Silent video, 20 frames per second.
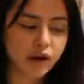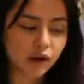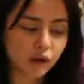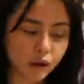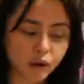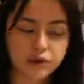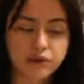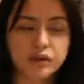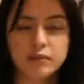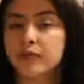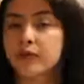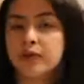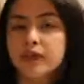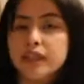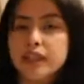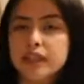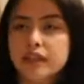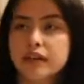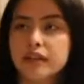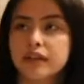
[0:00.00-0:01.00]
our own
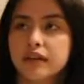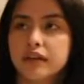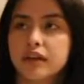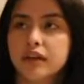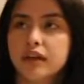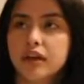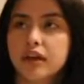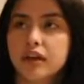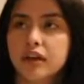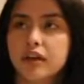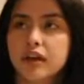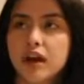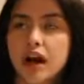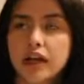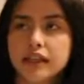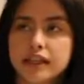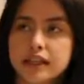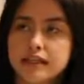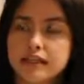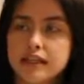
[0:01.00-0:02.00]
community
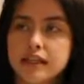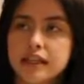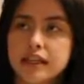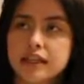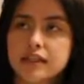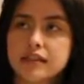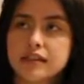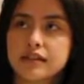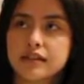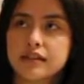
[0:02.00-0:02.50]
on these things.